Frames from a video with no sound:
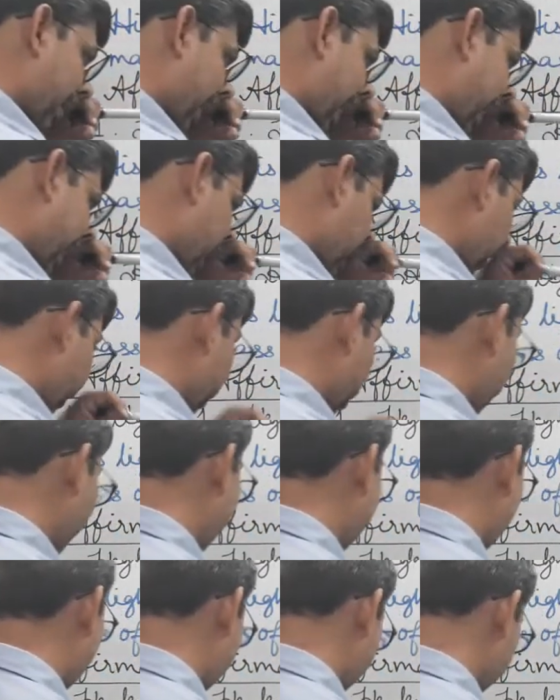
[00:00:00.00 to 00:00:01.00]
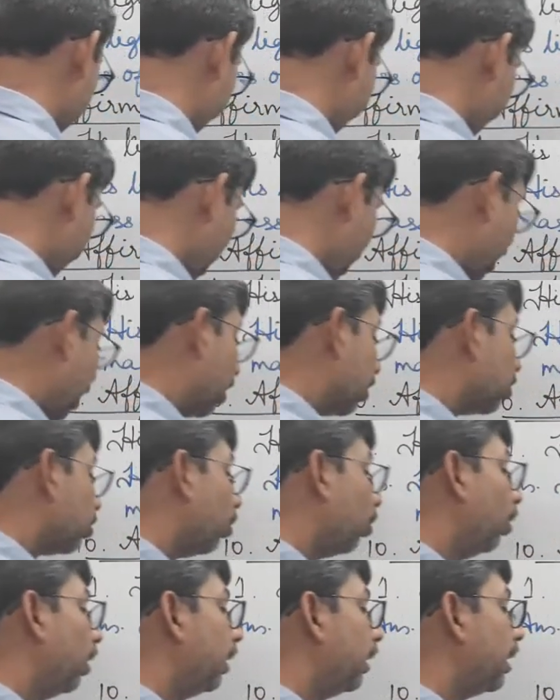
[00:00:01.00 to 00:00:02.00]
sentence come to an end.
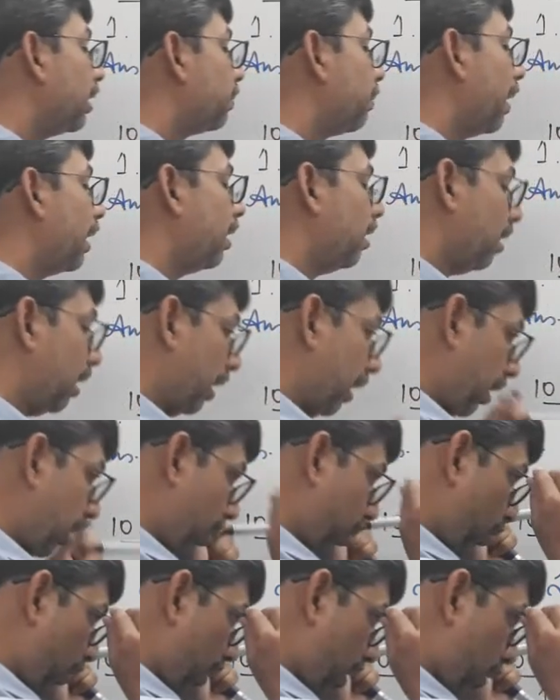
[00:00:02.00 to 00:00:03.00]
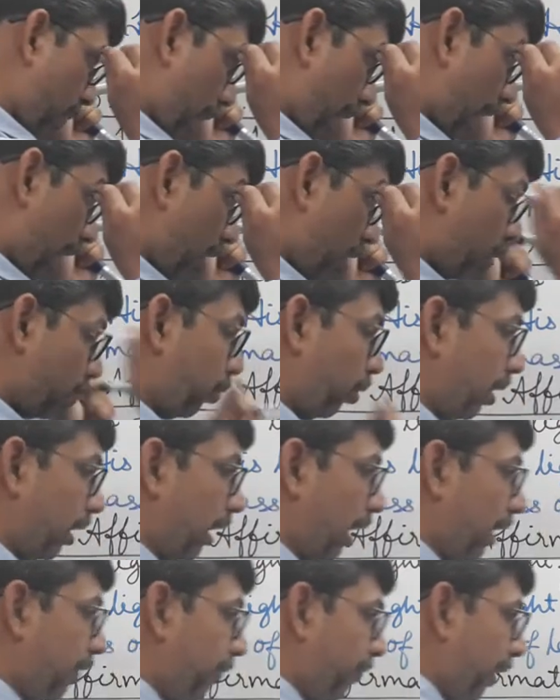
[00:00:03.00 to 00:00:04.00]
So in this manner, he knew his parents would
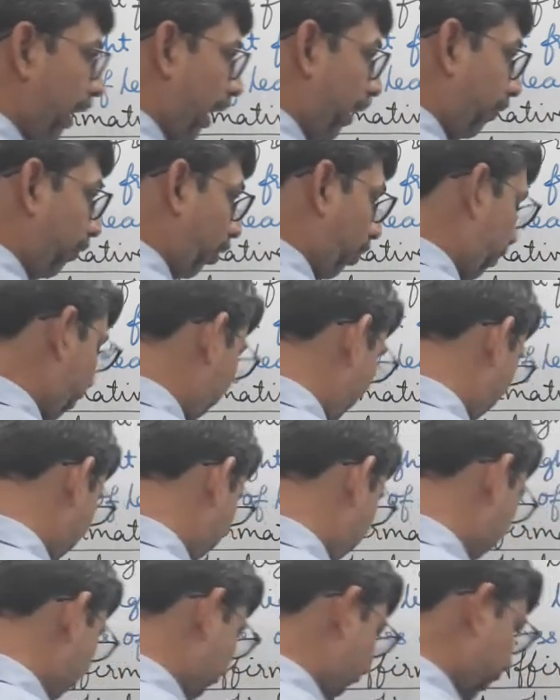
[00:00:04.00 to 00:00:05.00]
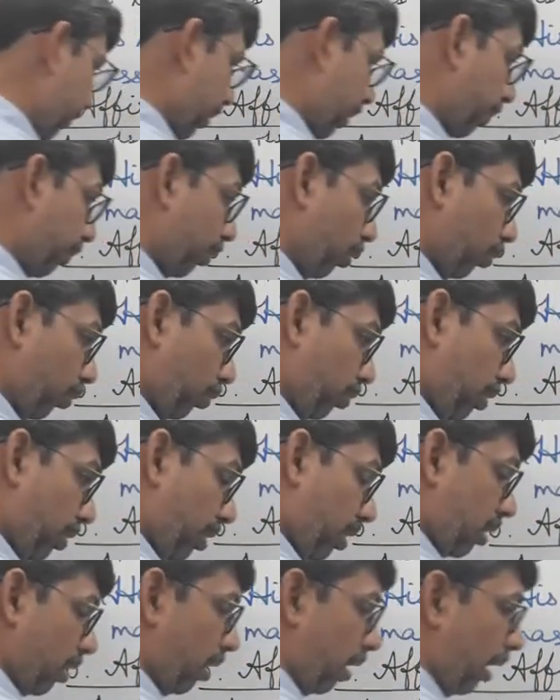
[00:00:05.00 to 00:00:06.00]
refrain from buying him the
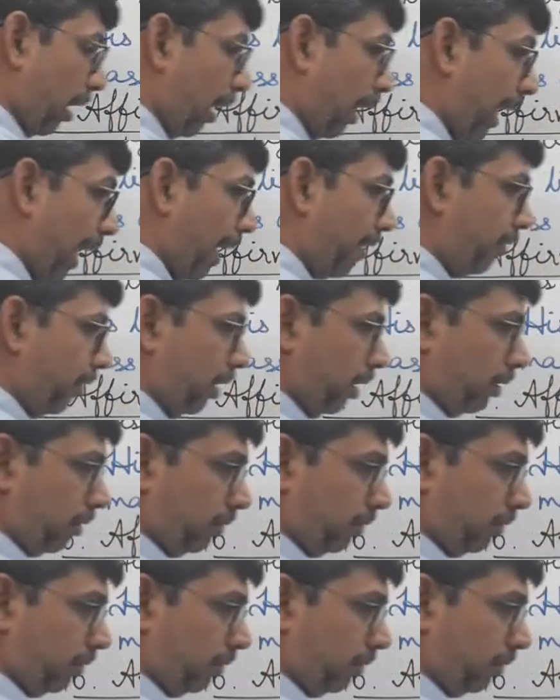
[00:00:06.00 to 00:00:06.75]
balloons ever.